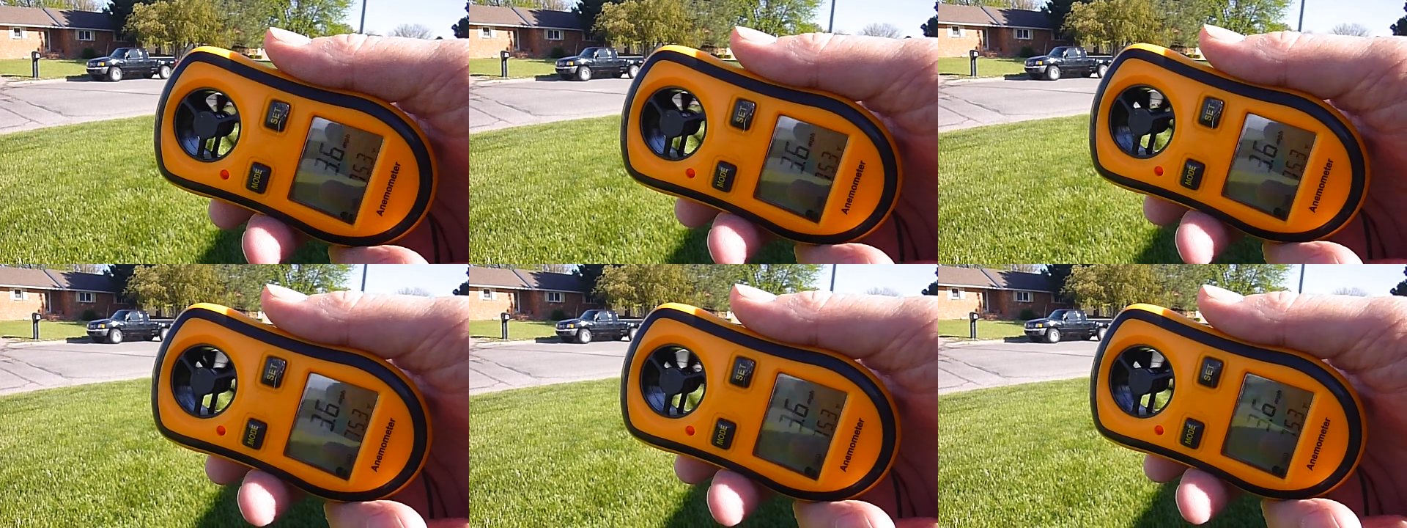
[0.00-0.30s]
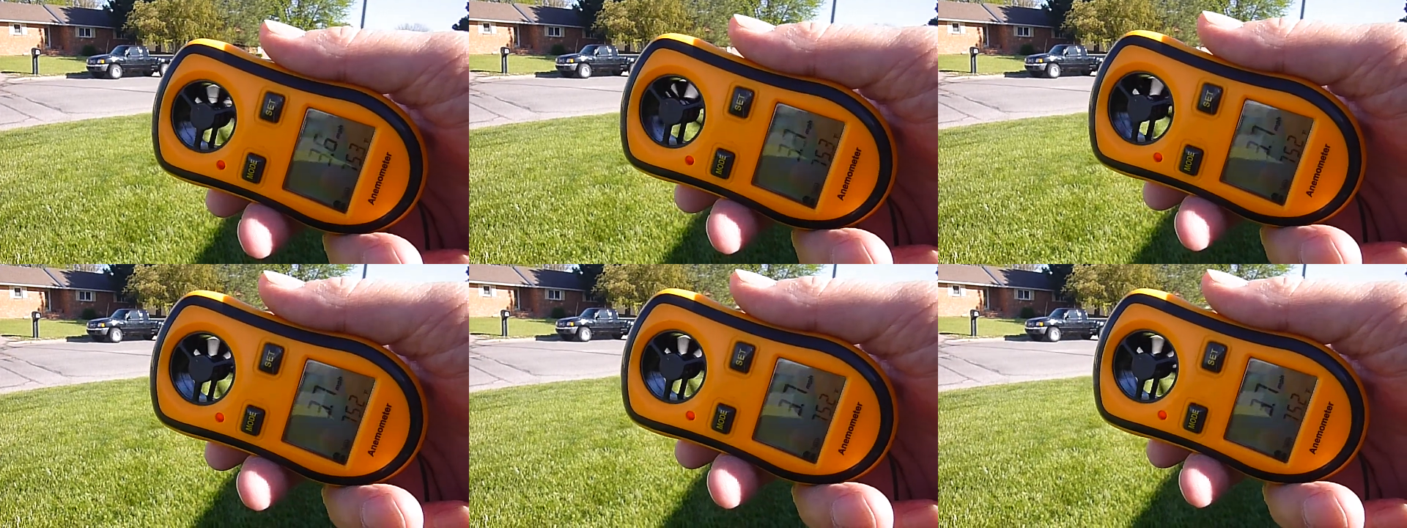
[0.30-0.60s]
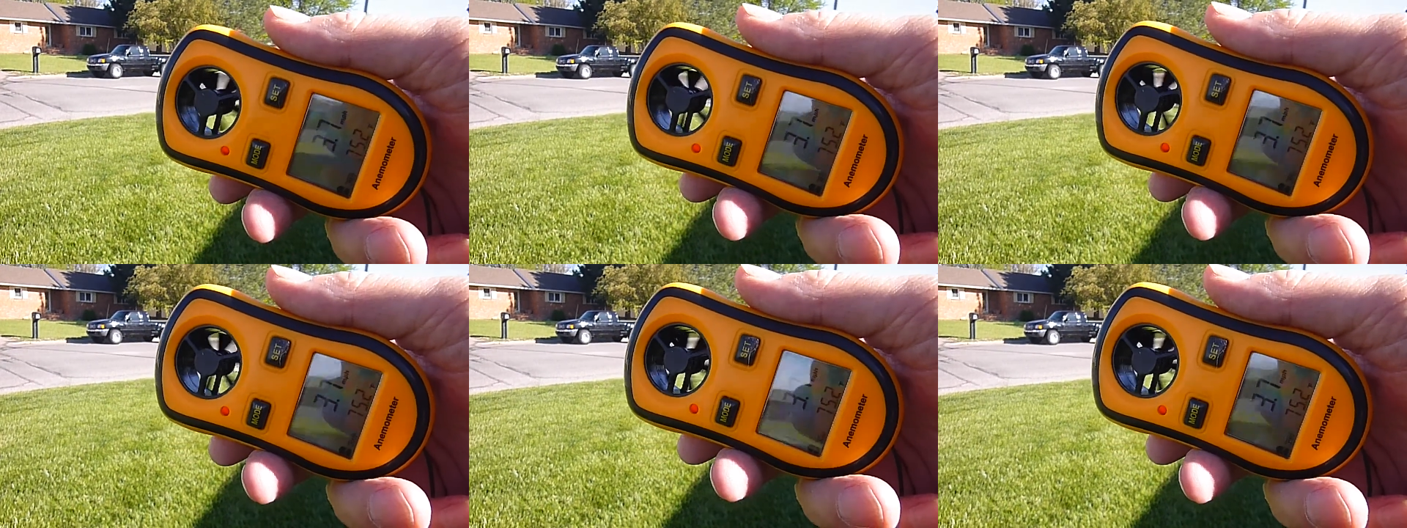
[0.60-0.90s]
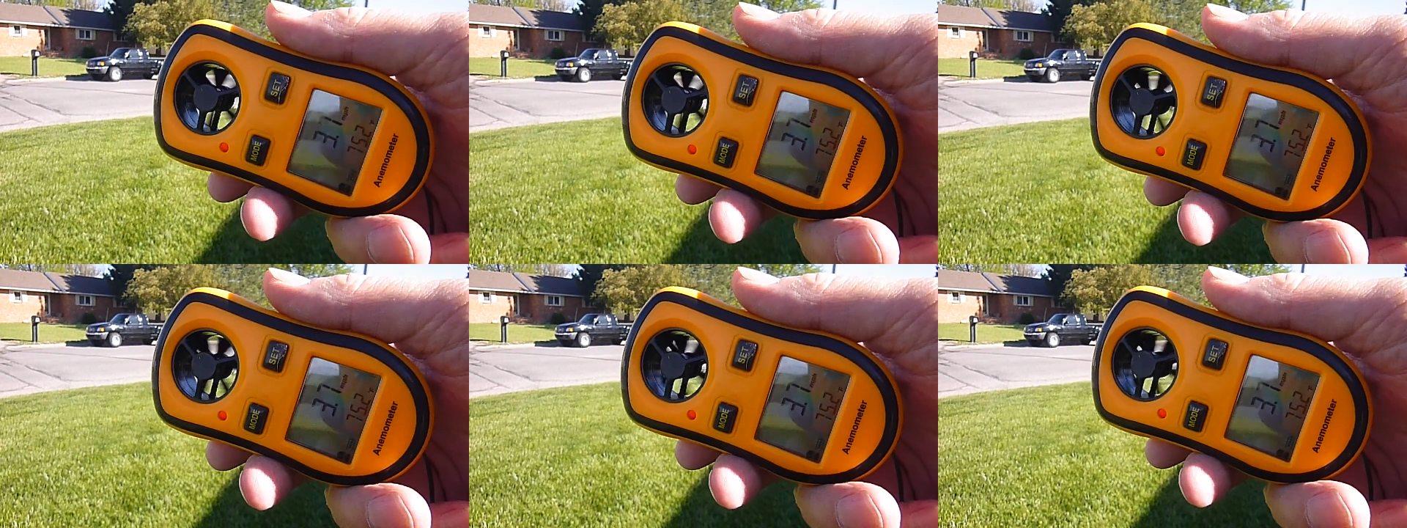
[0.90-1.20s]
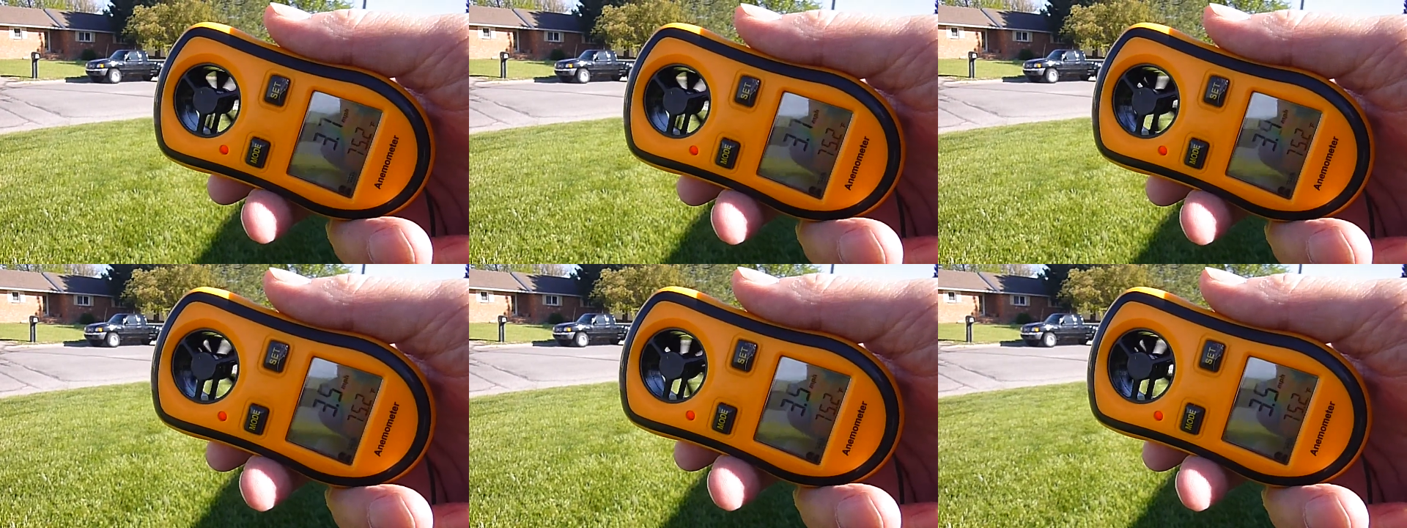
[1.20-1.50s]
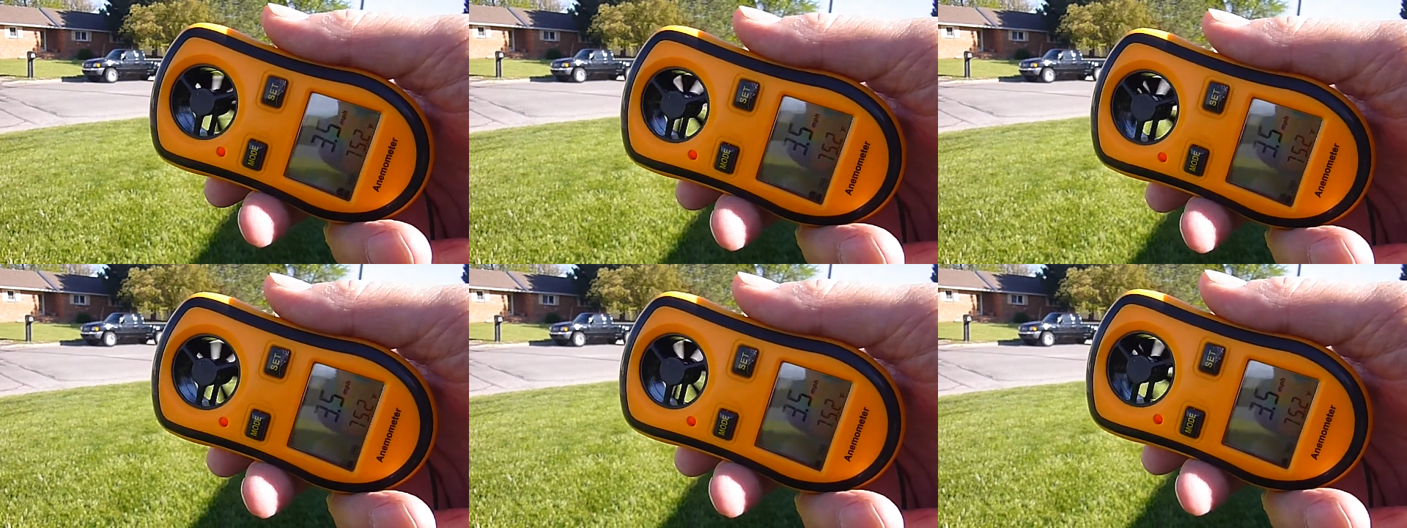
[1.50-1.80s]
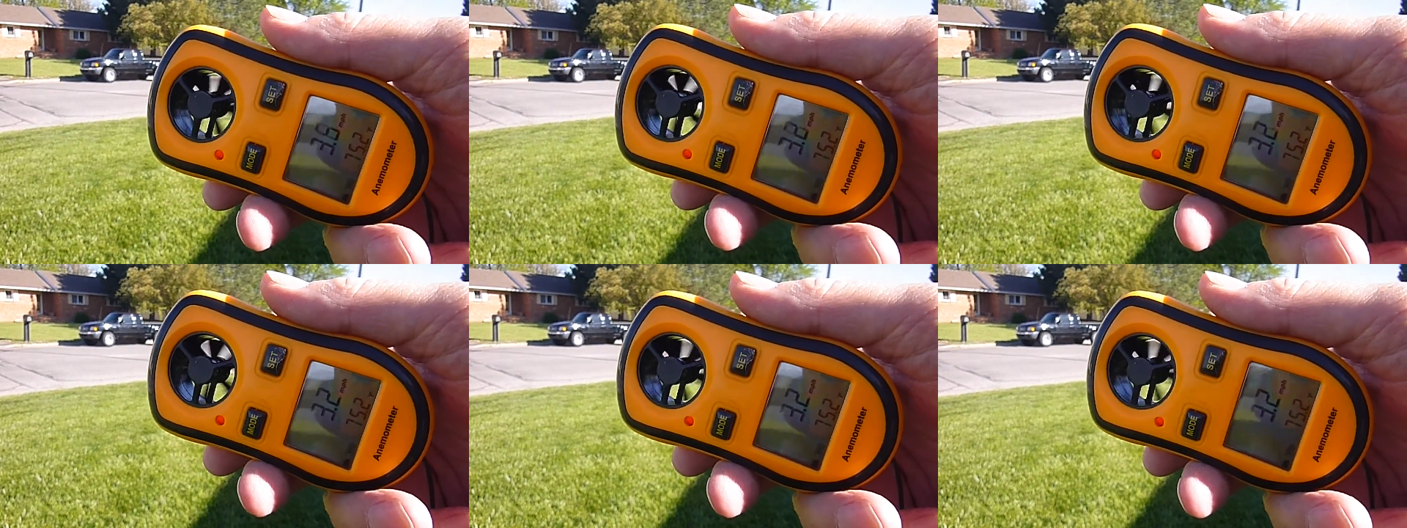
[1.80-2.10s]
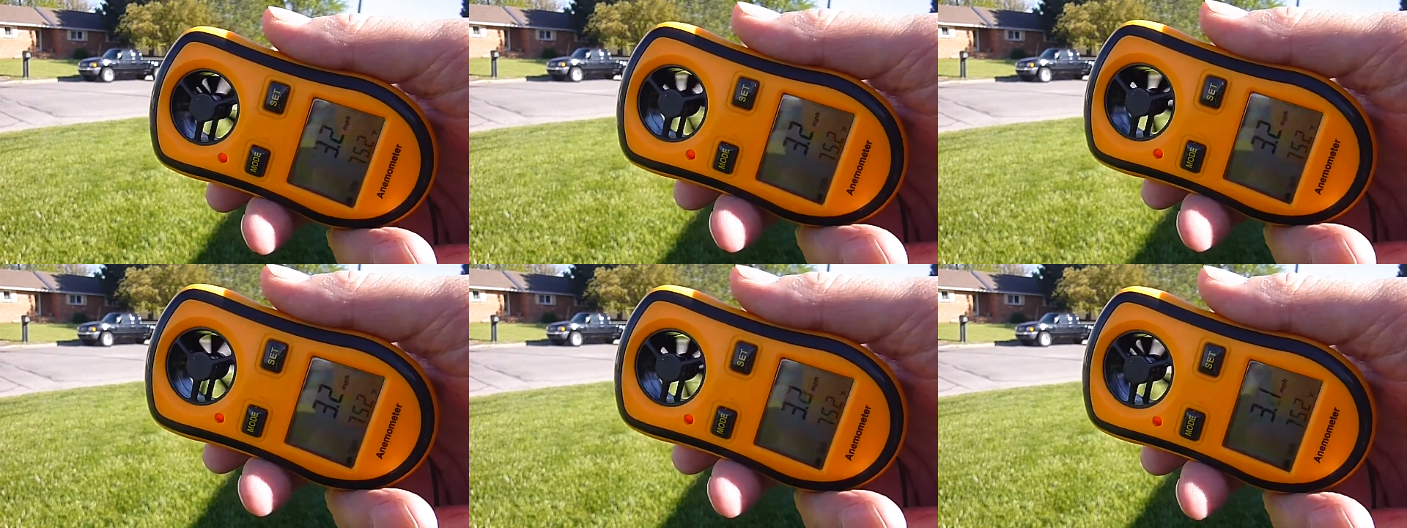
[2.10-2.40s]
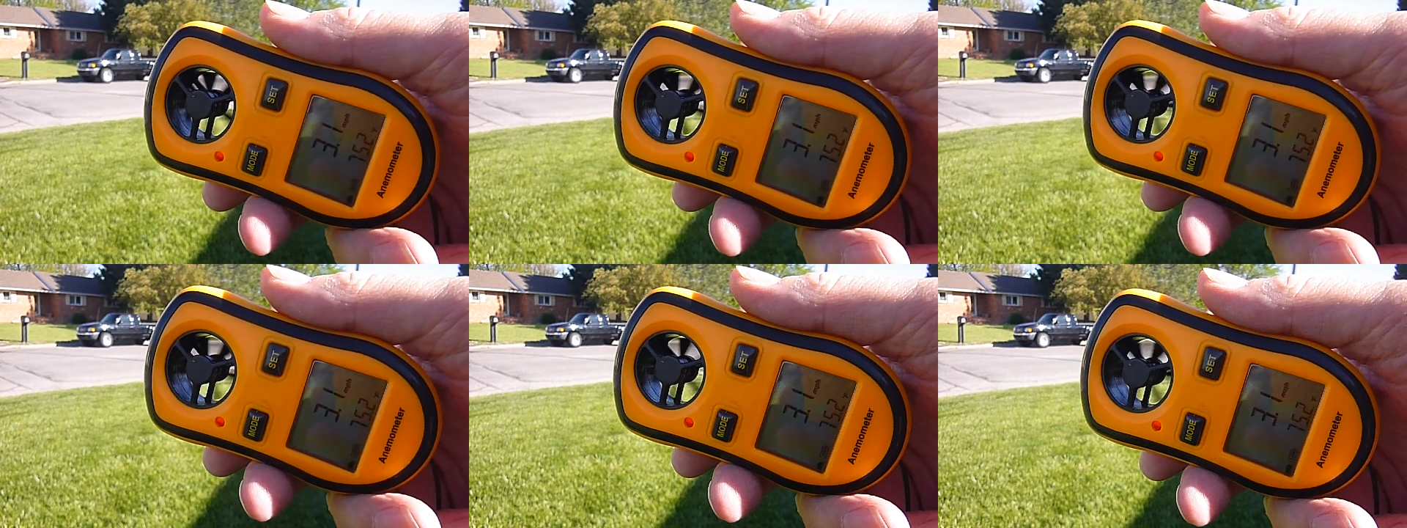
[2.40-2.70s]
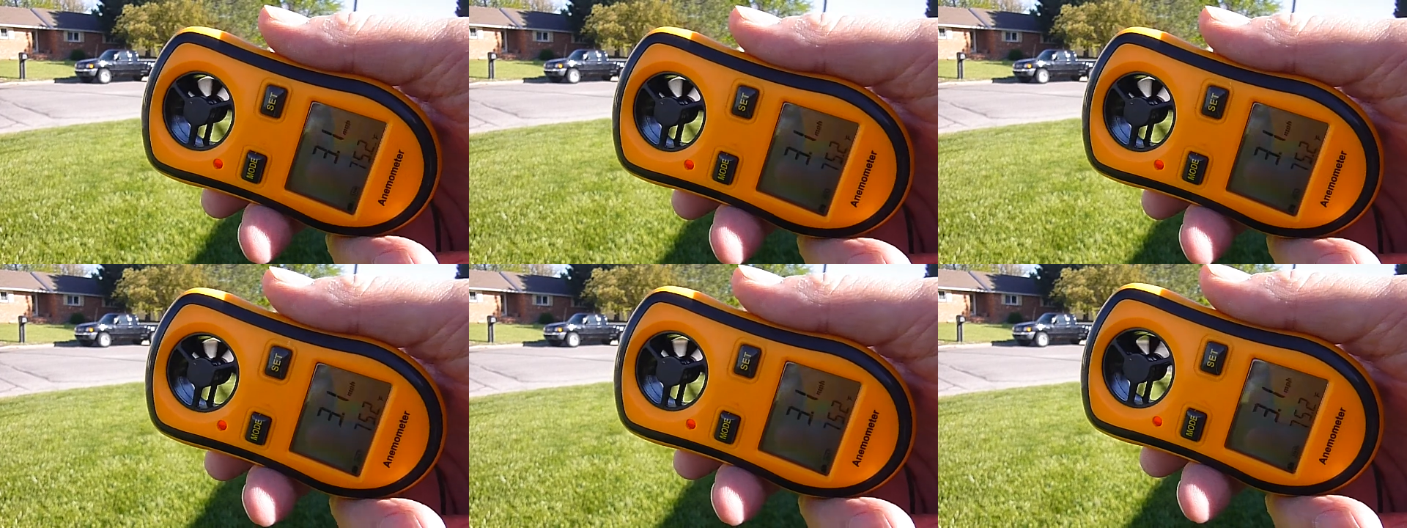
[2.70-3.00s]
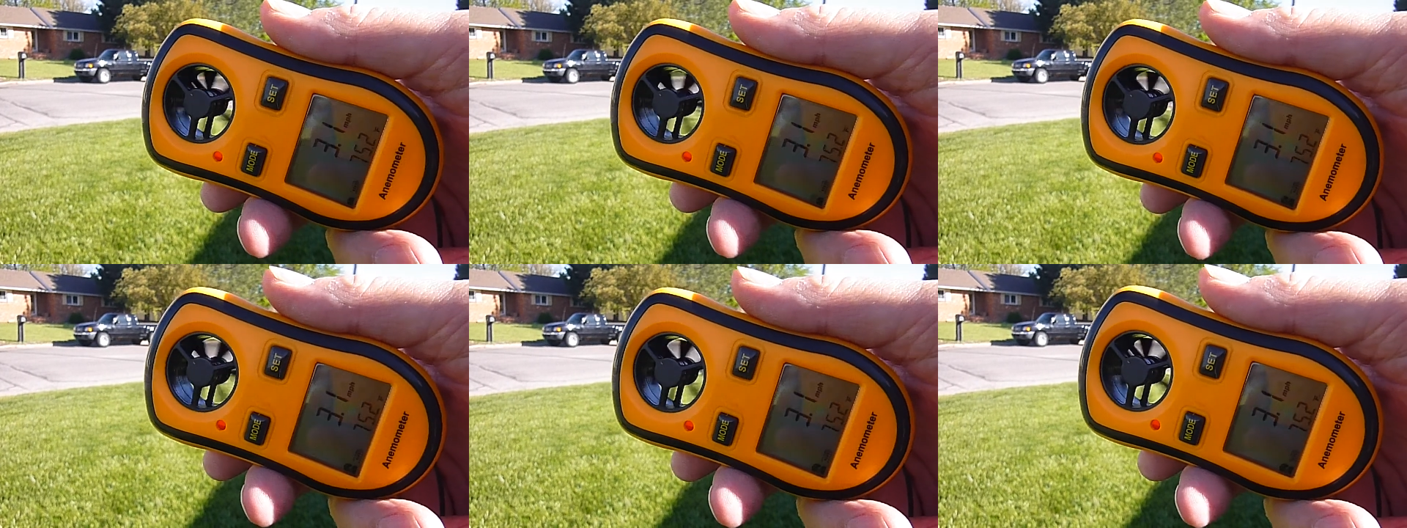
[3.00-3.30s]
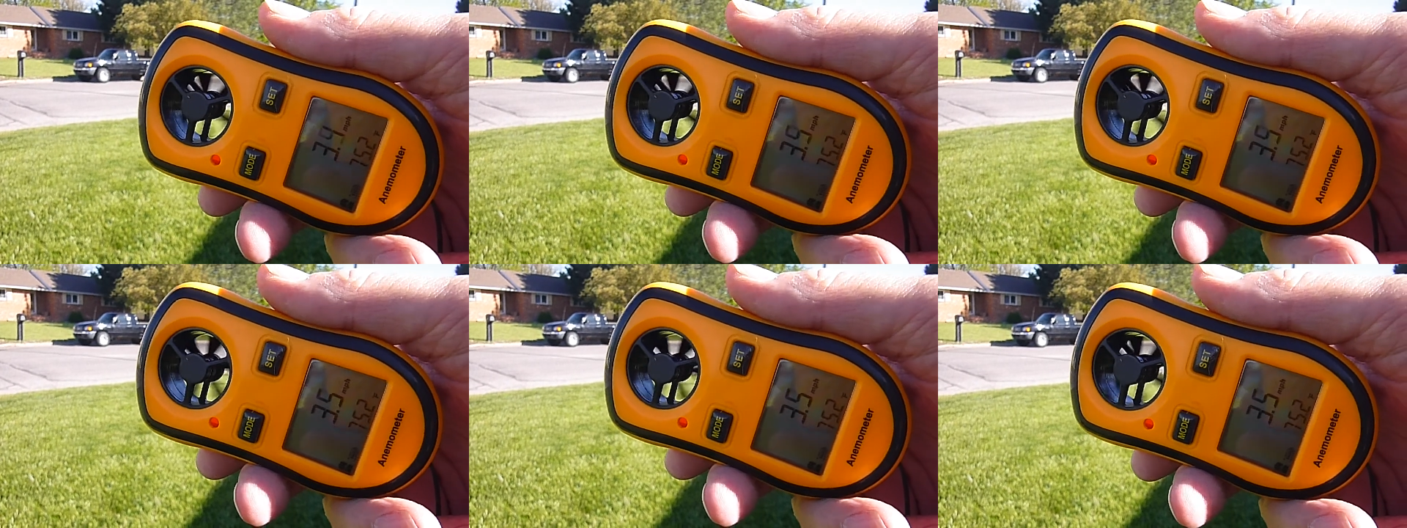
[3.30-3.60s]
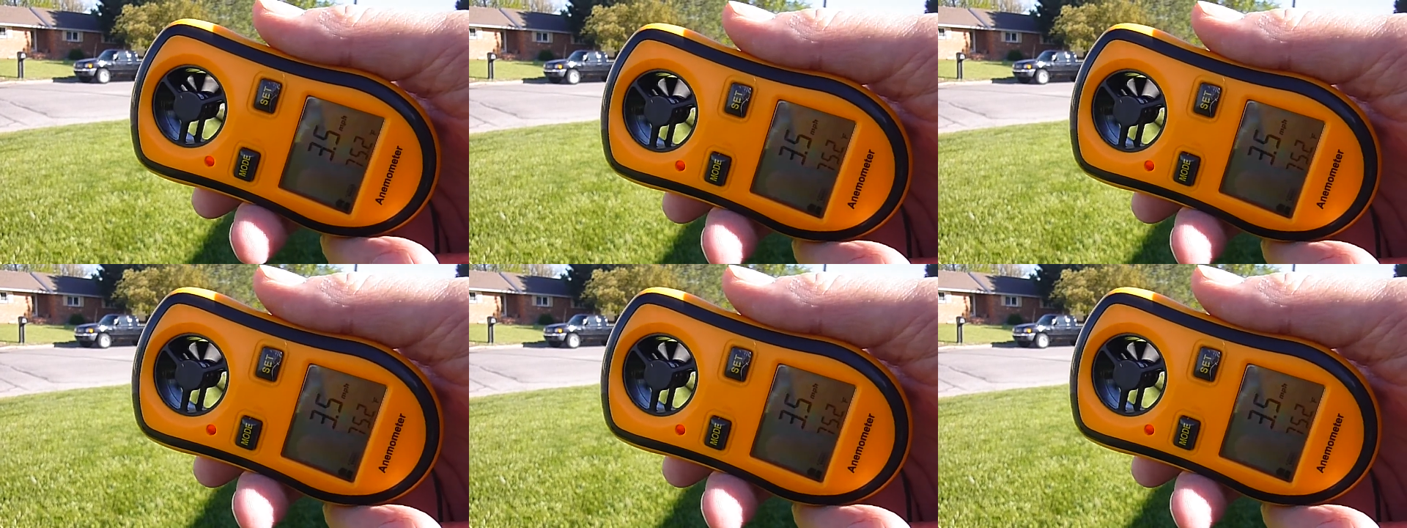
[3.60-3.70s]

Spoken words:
[unreadable: no face in view]